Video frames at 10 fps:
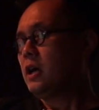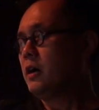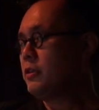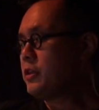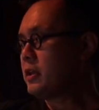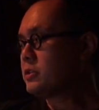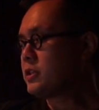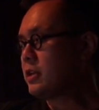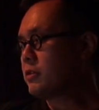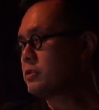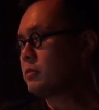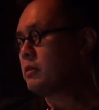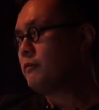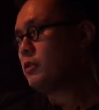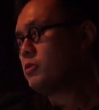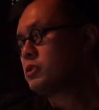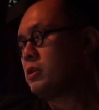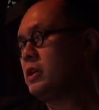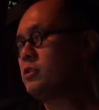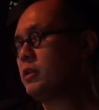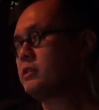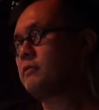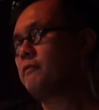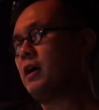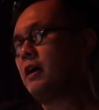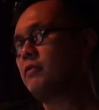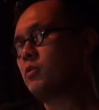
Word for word: Other thing is that there's some confusion. In 2005,